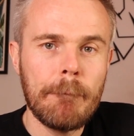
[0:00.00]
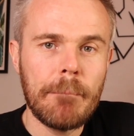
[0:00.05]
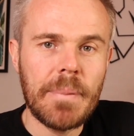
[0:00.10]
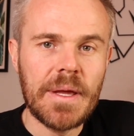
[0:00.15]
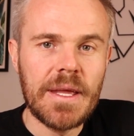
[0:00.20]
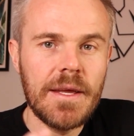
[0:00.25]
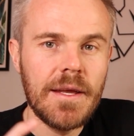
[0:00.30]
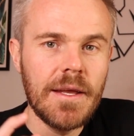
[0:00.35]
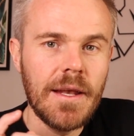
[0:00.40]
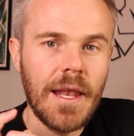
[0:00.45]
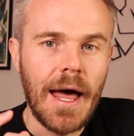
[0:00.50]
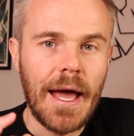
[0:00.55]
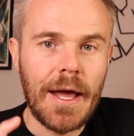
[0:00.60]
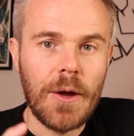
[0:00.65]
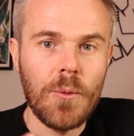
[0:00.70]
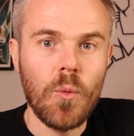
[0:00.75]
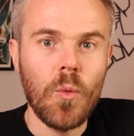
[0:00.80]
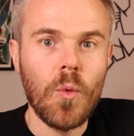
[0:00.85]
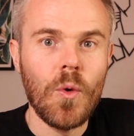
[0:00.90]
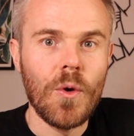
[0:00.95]
Be
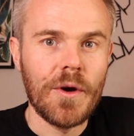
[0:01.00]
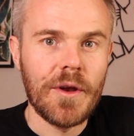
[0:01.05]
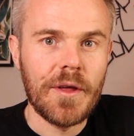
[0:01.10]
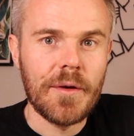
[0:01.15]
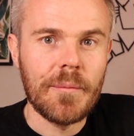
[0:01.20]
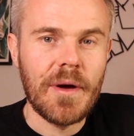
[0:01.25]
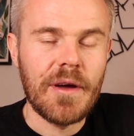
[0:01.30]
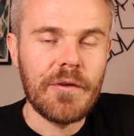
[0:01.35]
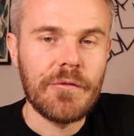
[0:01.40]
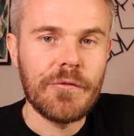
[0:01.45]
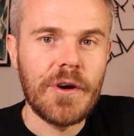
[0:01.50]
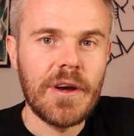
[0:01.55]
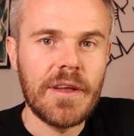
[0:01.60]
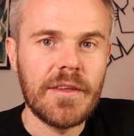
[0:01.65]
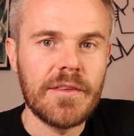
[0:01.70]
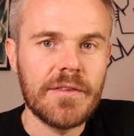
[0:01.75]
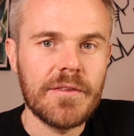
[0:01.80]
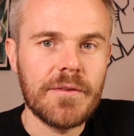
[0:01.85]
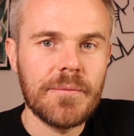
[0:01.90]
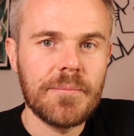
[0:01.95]
like water, my
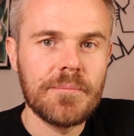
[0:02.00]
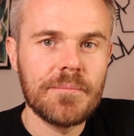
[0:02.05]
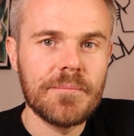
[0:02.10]
friends.